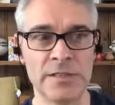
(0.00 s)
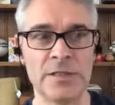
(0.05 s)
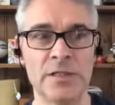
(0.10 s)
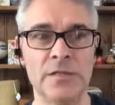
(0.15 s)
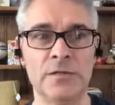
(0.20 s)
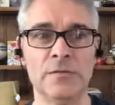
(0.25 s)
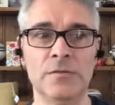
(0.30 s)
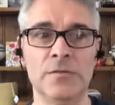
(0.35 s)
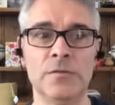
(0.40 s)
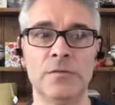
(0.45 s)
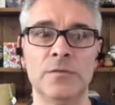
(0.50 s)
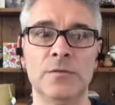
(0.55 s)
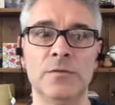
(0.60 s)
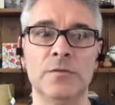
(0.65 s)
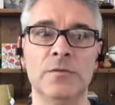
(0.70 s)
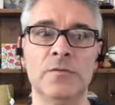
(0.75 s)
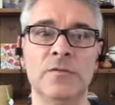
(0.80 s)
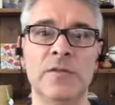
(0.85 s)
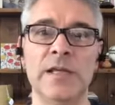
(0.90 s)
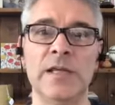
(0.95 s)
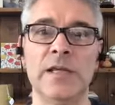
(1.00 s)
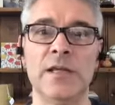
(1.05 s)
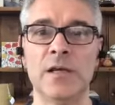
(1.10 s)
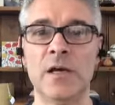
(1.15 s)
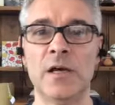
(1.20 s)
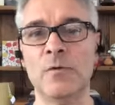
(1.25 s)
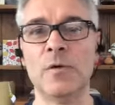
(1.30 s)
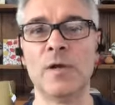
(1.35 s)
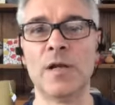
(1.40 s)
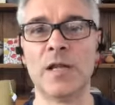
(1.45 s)
don't think,
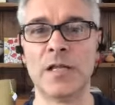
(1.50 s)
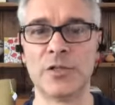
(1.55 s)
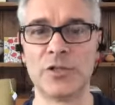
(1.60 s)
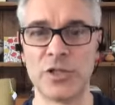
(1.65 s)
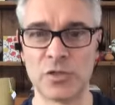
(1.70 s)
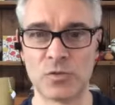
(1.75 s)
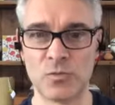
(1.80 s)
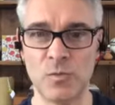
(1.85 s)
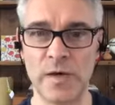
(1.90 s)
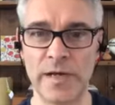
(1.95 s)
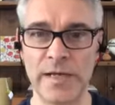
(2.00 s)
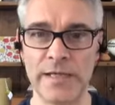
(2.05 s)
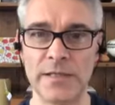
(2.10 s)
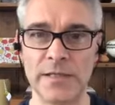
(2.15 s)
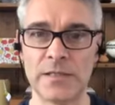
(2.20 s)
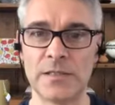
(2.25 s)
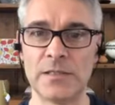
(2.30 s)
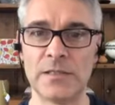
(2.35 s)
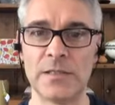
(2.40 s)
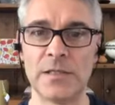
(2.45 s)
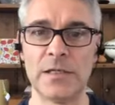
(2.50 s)
oh well, I'll just wait.